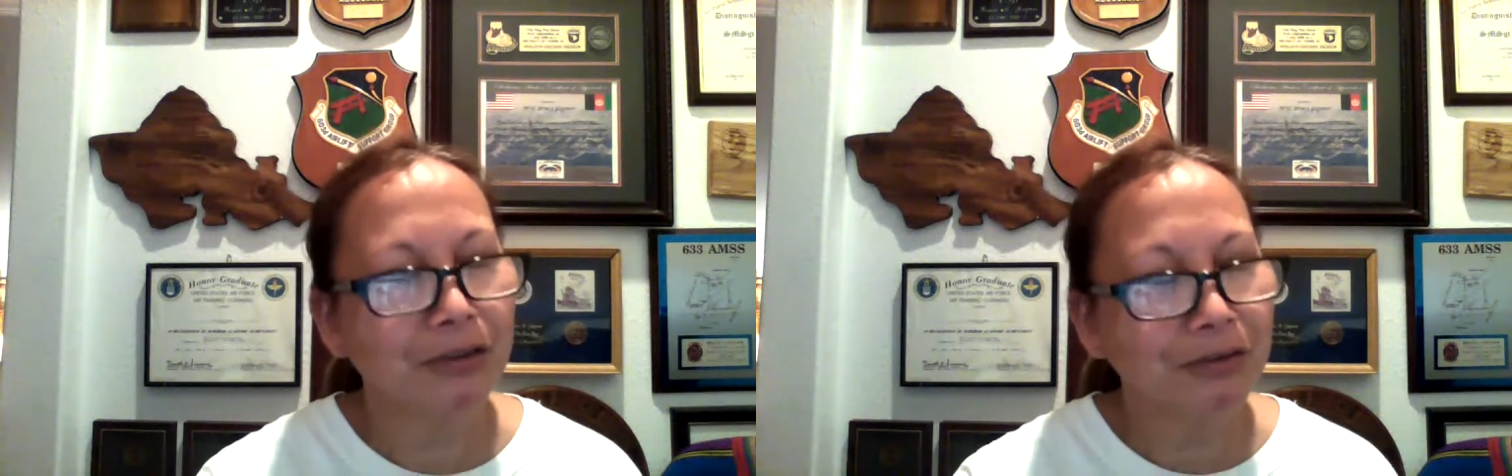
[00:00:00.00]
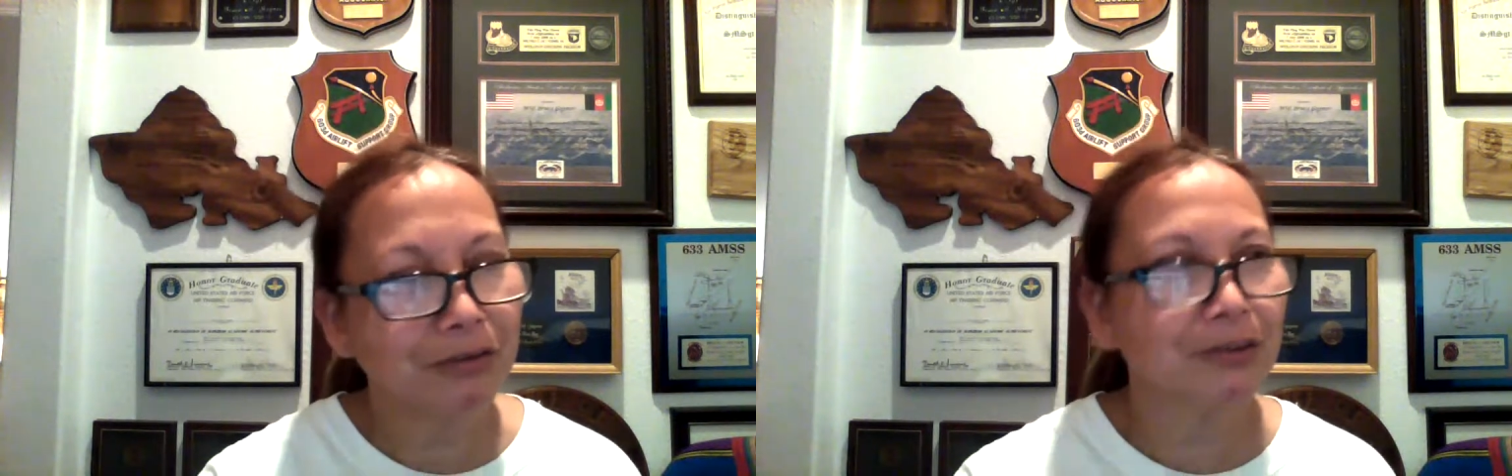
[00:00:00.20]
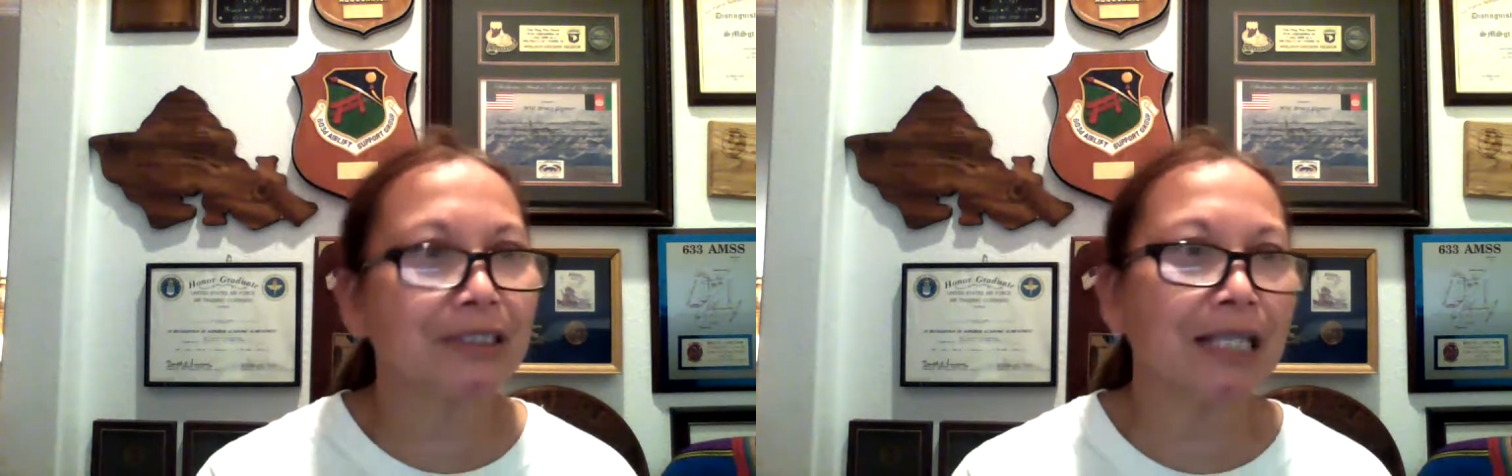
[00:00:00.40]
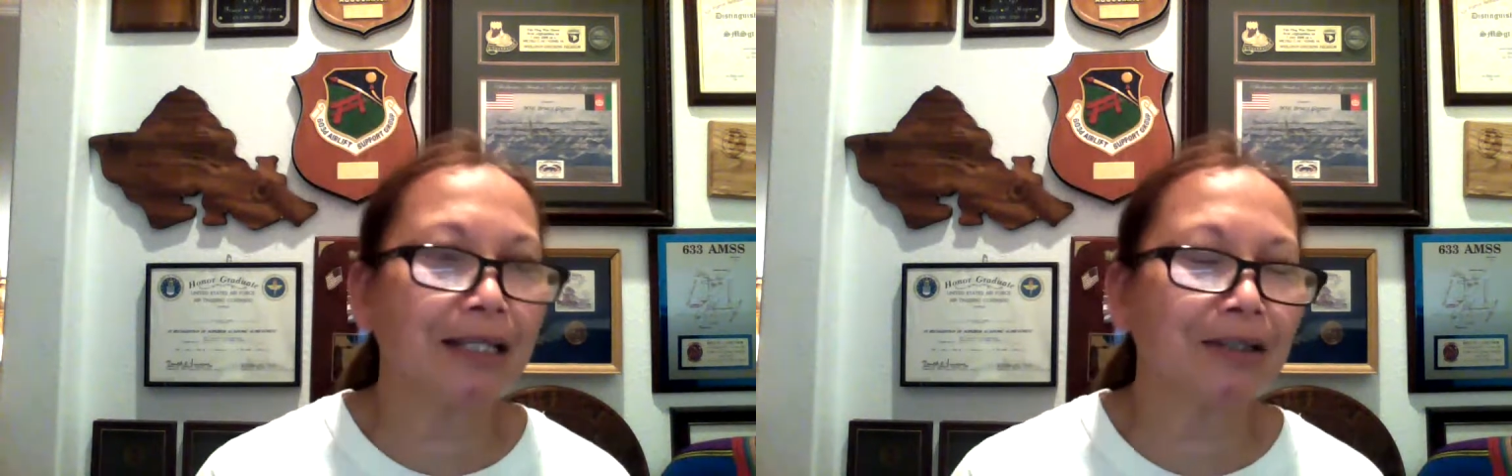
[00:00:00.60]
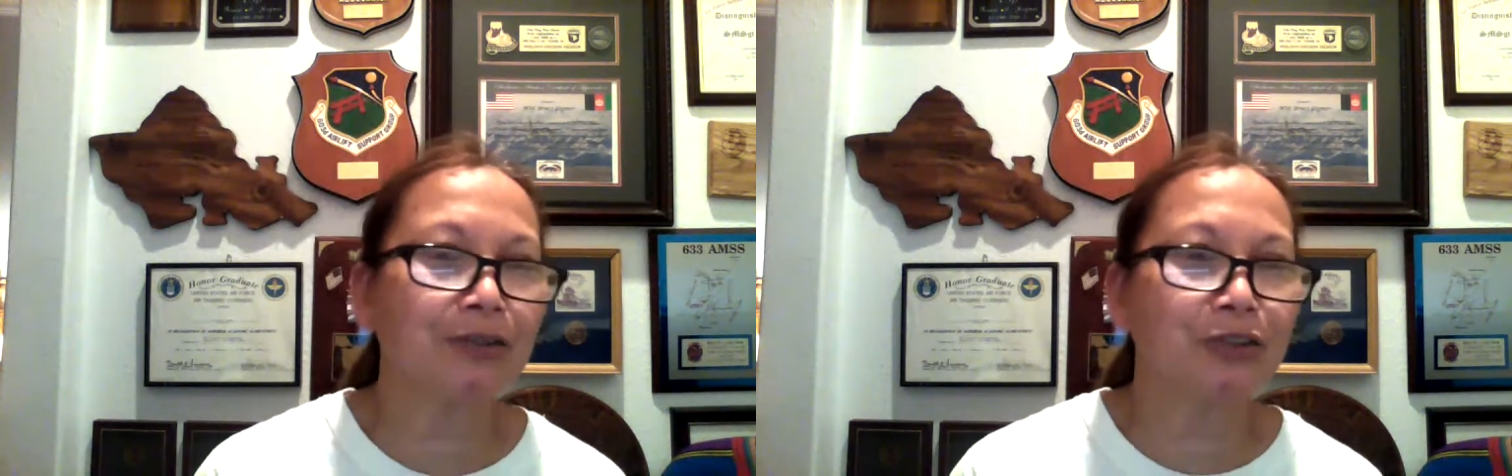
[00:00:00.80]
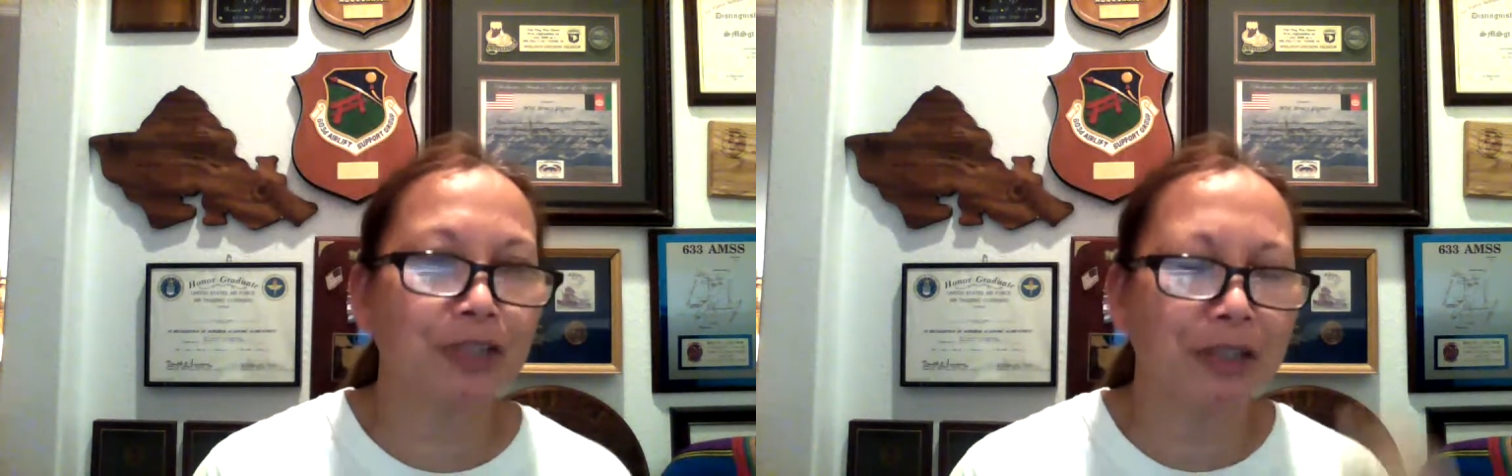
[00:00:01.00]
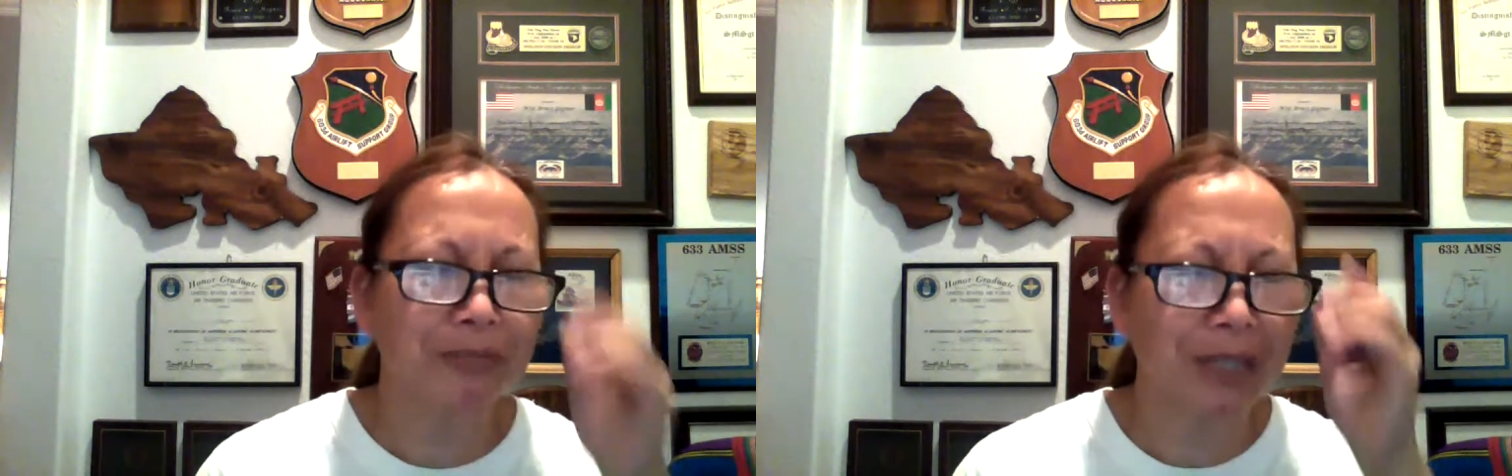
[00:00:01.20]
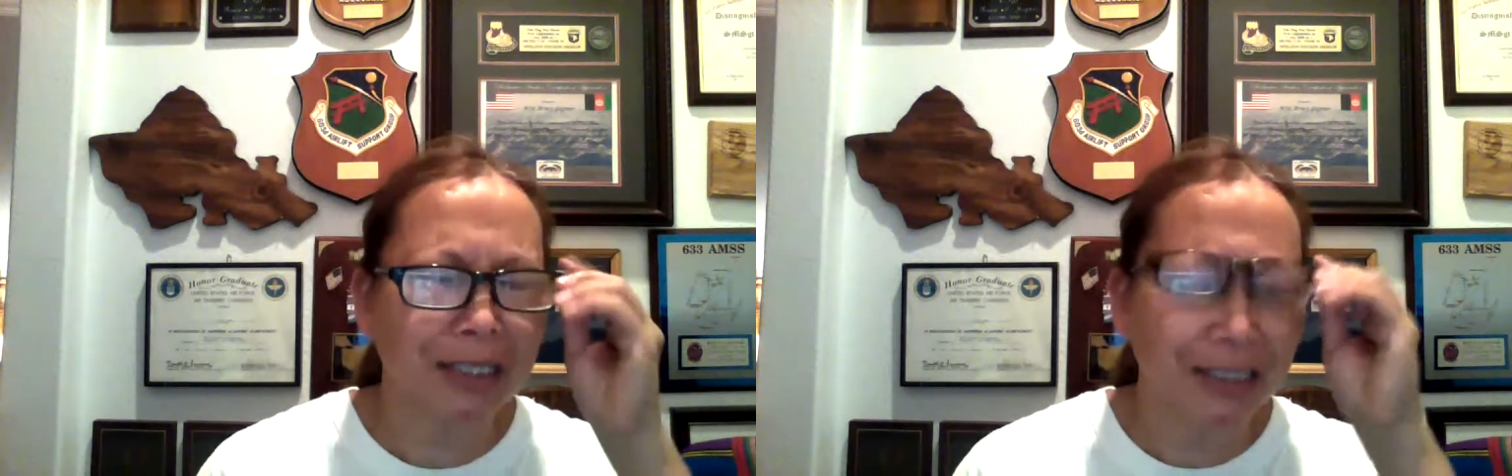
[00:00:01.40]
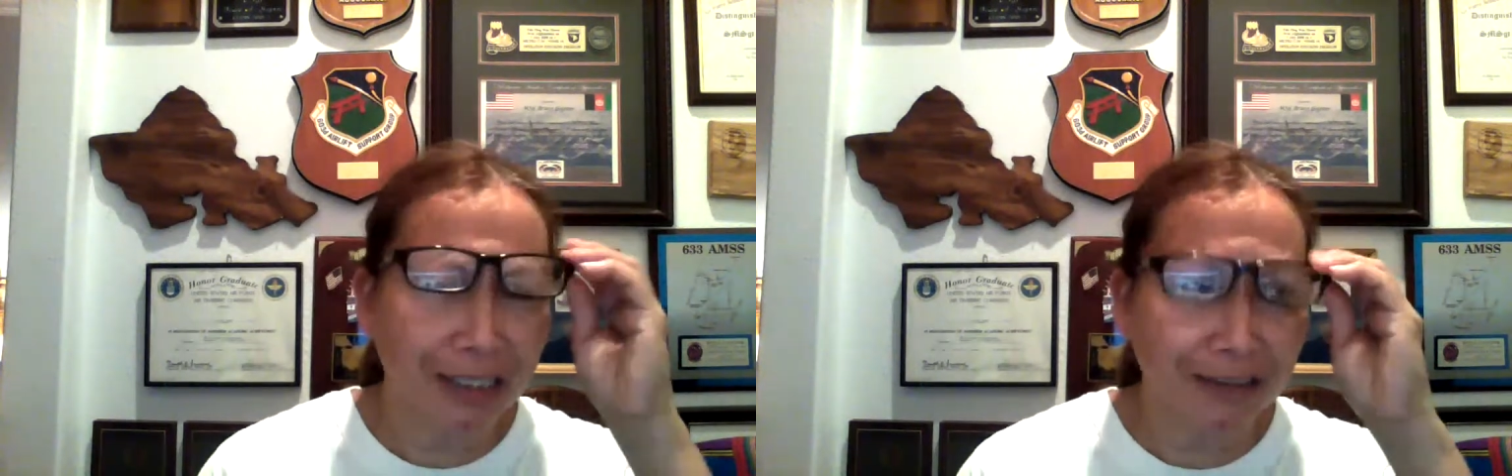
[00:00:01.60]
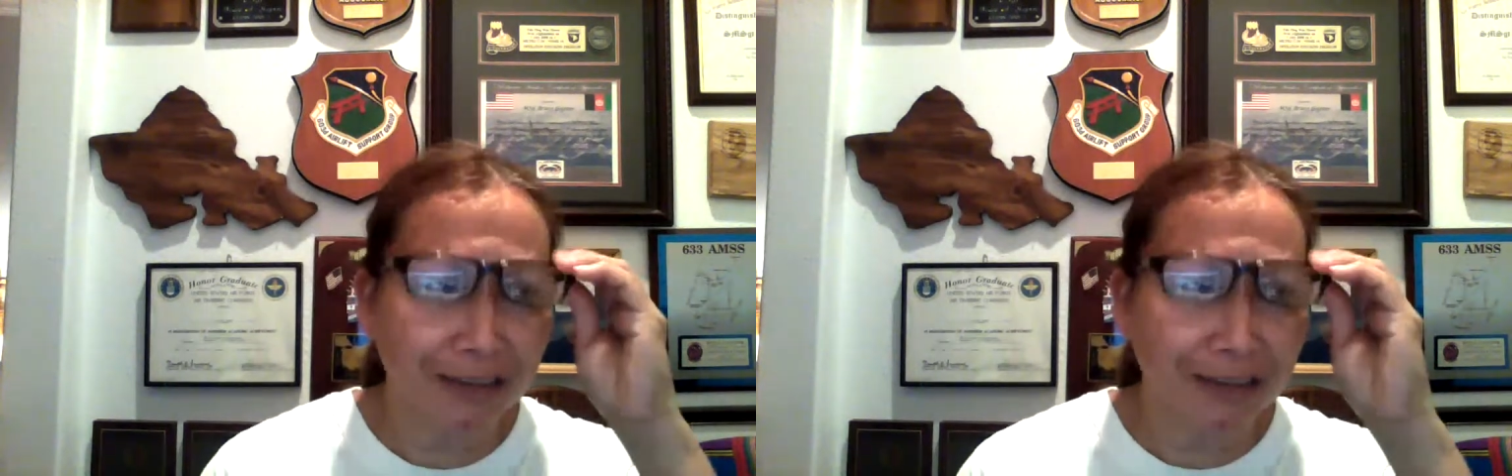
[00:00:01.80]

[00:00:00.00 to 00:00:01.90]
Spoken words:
say hello to them, and then